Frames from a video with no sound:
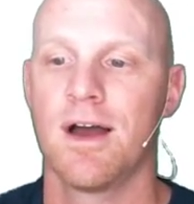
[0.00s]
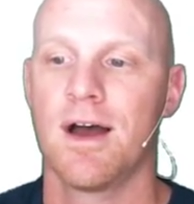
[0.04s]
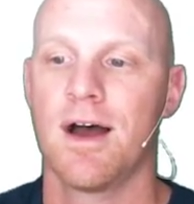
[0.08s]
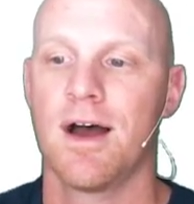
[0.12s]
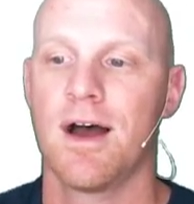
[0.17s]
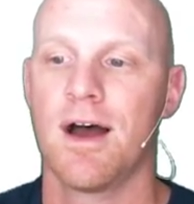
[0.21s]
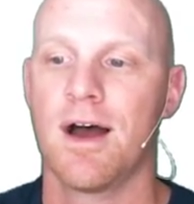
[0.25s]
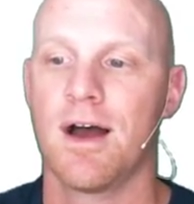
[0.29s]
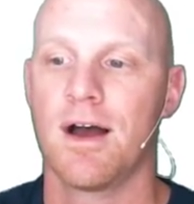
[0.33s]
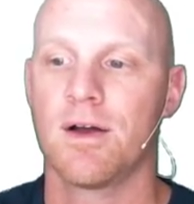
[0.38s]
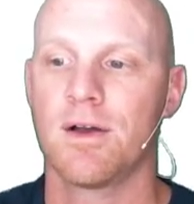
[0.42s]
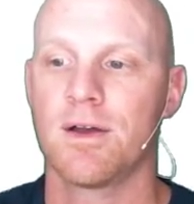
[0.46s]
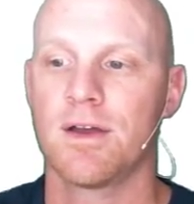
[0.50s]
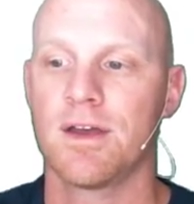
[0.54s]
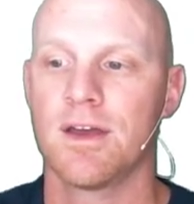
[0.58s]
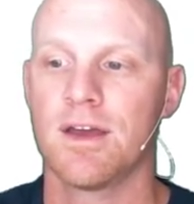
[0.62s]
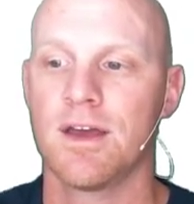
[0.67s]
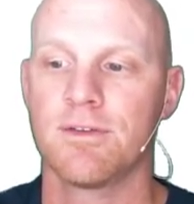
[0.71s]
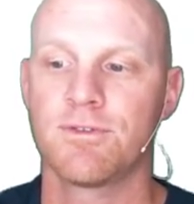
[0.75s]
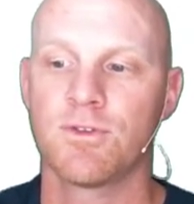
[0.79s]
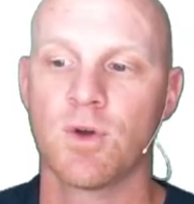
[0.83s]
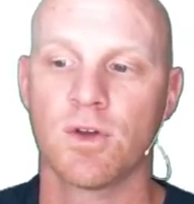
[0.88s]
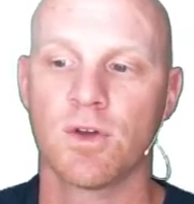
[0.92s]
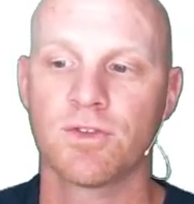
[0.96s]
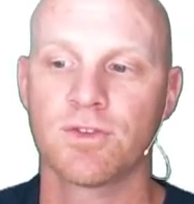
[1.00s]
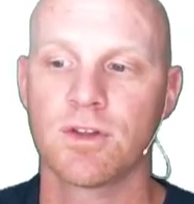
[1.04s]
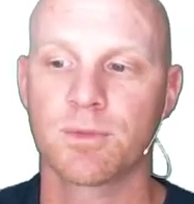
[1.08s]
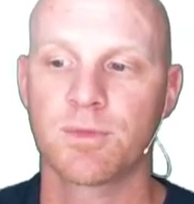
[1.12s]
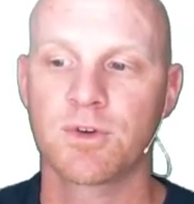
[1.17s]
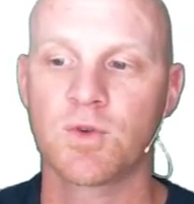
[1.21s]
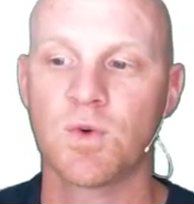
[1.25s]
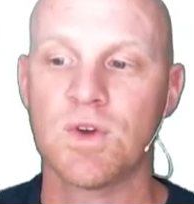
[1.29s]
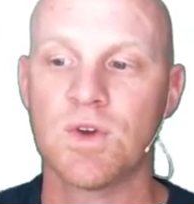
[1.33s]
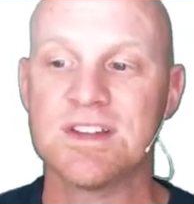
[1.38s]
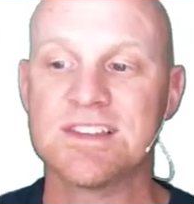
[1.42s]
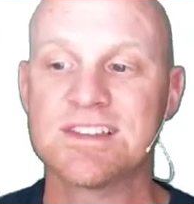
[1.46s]
Uh, if you also look
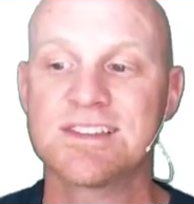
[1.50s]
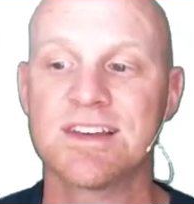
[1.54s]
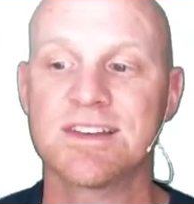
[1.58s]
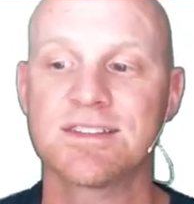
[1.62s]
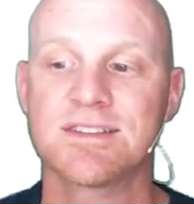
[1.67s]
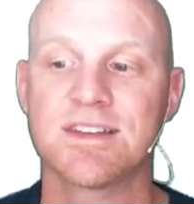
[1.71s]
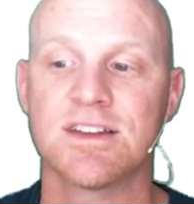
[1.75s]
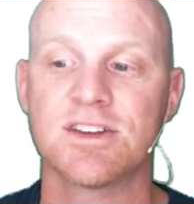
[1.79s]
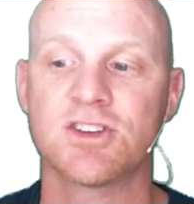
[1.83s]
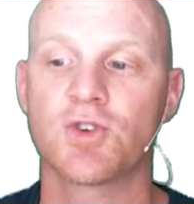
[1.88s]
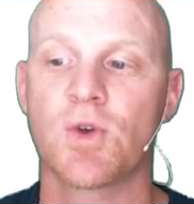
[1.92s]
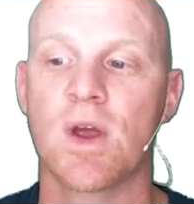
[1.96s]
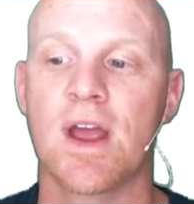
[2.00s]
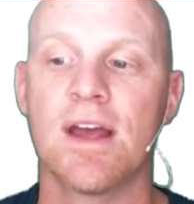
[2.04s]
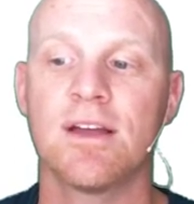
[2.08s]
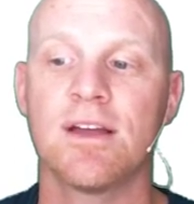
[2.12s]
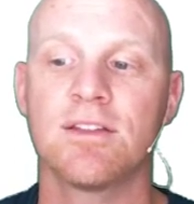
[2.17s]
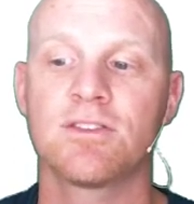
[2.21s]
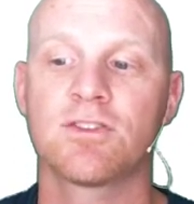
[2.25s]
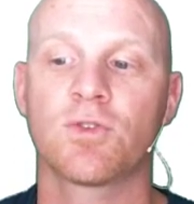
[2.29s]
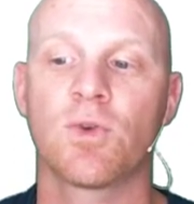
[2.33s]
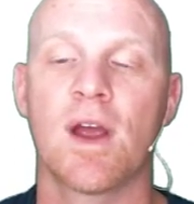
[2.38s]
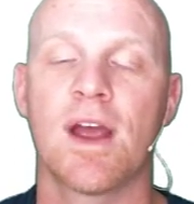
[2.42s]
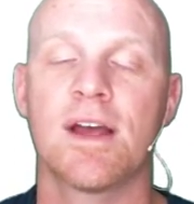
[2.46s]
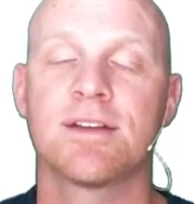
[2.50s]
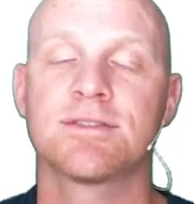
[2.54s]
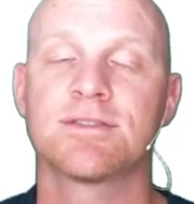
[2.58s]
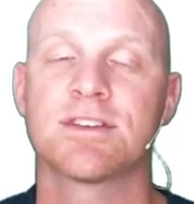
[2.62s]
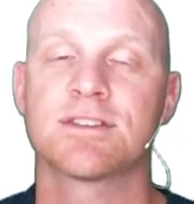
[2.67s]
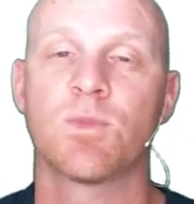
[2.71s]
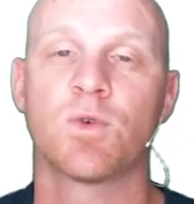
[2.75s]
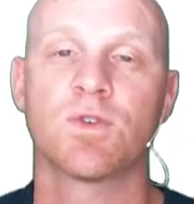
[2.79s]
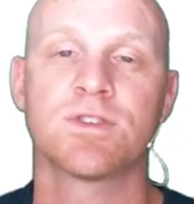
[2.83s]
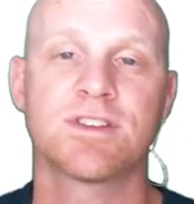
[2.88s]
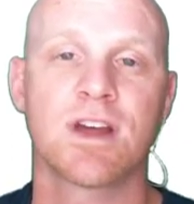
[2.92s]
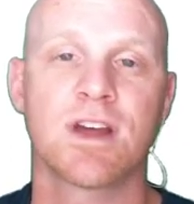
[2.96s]
between cis and trans, trans is
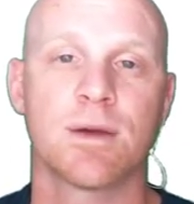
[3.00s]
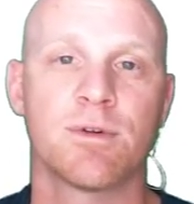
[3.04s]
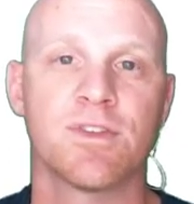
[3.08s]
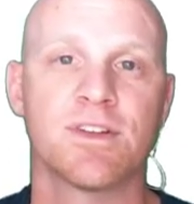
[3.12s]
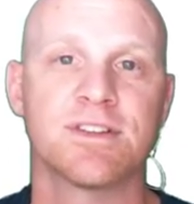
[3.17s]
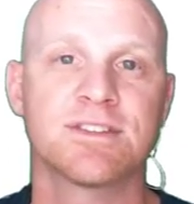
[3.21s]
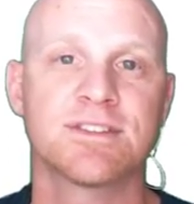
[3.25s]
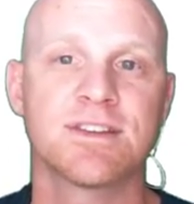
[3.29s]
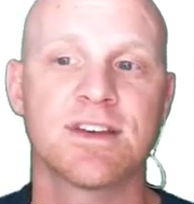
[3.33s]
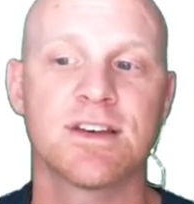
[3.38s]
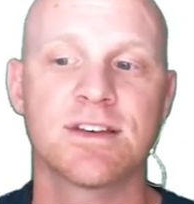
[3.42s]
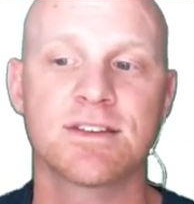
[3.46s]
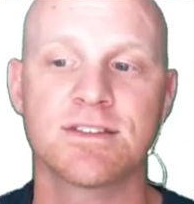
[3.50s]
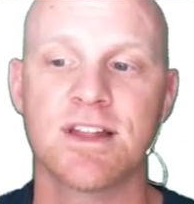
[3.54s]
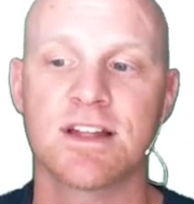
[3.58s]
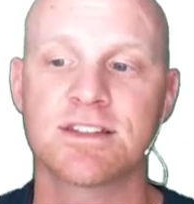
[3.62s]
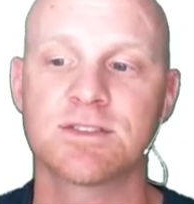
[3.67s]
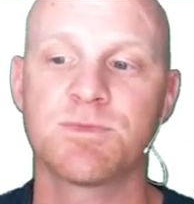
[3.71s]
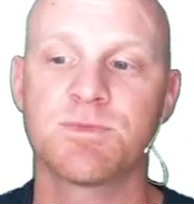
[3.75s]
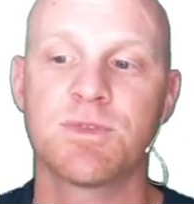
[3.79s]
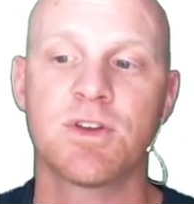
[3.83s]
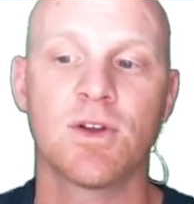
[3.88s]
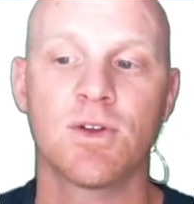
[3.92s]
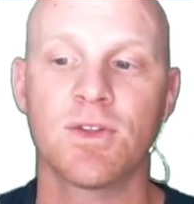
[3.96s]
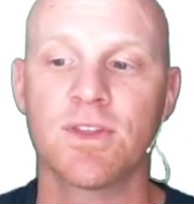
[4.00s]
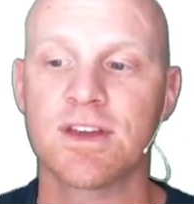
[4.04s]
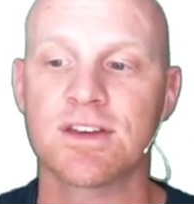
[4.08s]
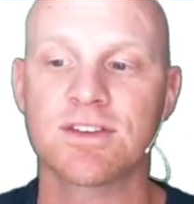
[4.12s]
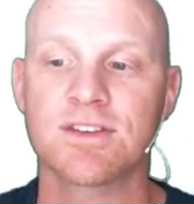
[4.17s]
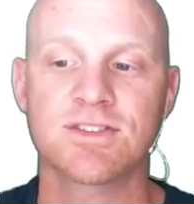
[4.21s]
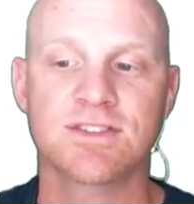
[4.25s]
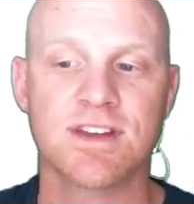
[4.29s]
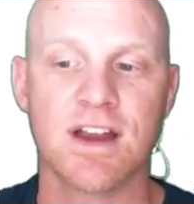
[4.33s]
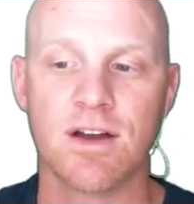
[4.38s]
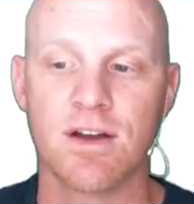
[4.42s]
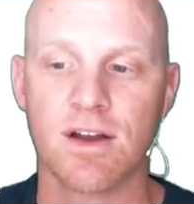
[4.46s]
more stable than cis, and that's purely a
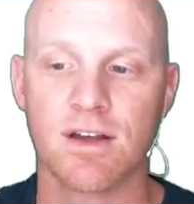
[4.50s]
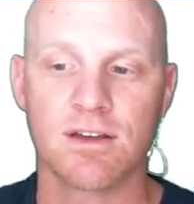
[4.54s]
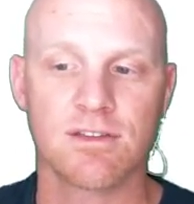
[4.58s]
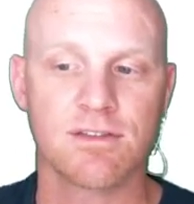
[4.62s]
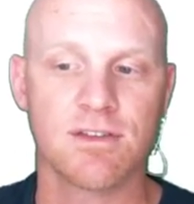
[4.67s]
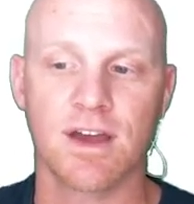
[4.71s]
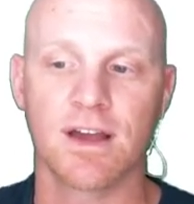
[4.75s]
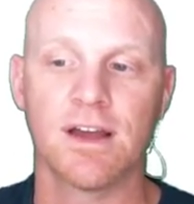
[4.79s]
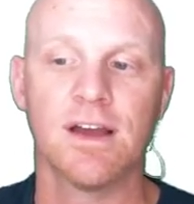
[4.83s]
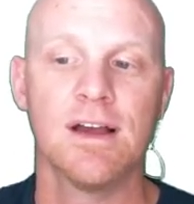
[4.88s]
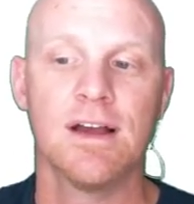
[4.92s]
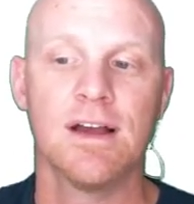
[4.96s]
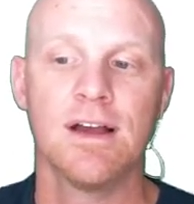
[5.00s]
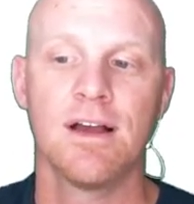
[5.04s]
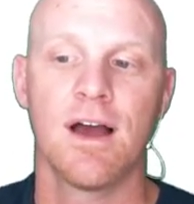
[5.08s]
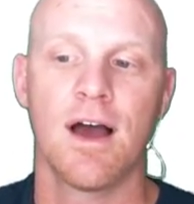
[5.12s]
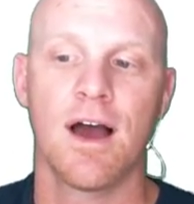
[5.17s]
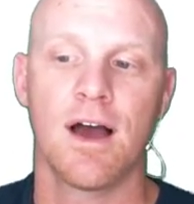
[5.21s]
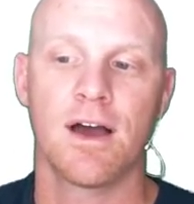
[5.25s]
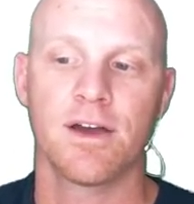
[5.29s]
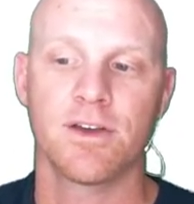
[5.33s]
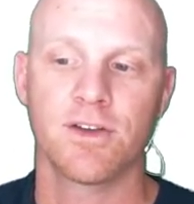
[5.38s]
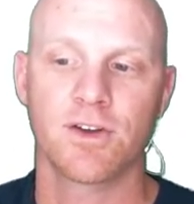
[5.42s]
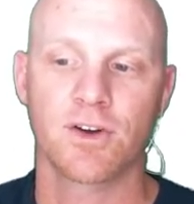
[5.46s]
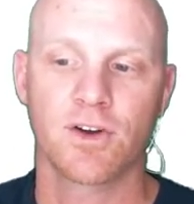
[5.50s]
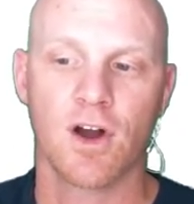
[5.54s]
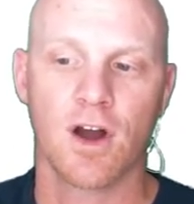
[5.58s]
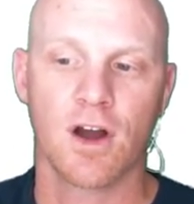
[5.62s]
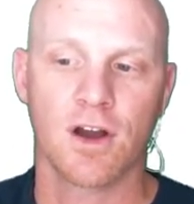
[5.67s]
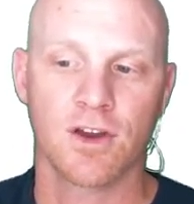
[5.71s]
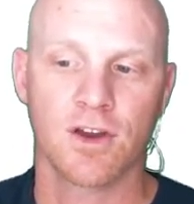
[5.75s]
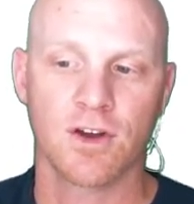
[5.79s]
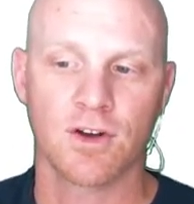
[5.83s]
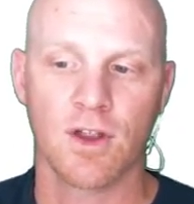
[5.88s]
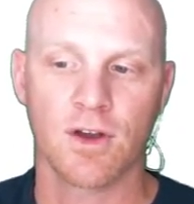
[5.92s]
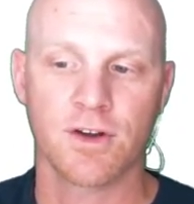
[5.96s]
steric thing. Uh, your,
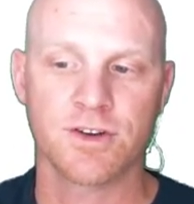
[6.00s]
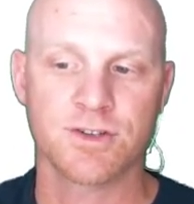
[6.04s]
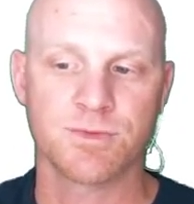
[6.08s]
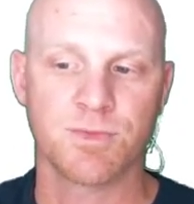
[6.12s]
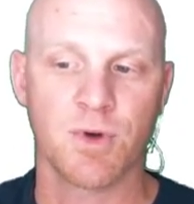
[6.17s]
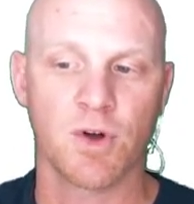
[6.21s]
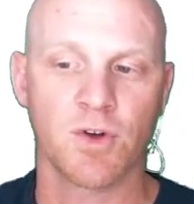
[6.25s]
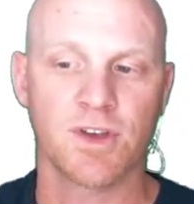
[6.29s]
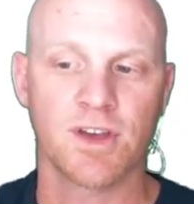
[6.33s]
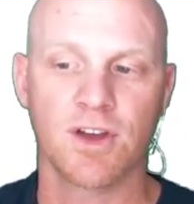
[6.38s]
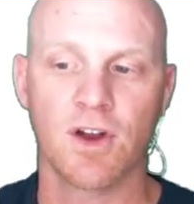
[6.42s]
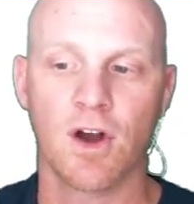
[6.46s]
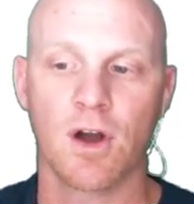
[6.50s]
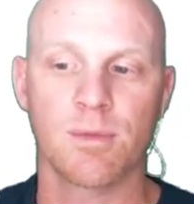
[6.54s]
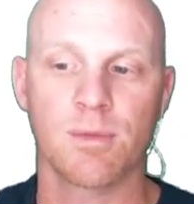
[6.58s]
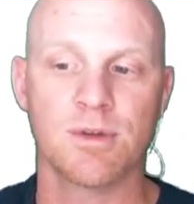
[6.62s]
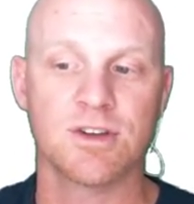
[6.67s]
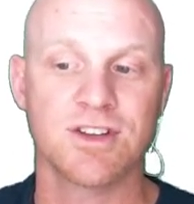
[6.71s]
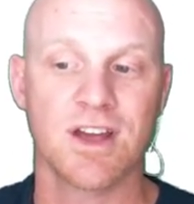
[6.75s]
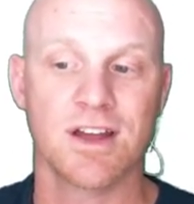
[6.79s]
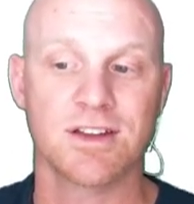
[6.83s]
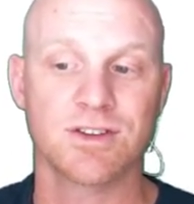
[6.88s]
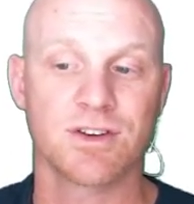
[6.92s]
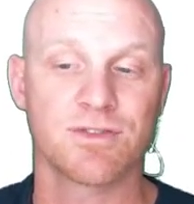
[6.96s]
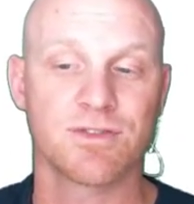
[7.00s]
your large bulky carbon chains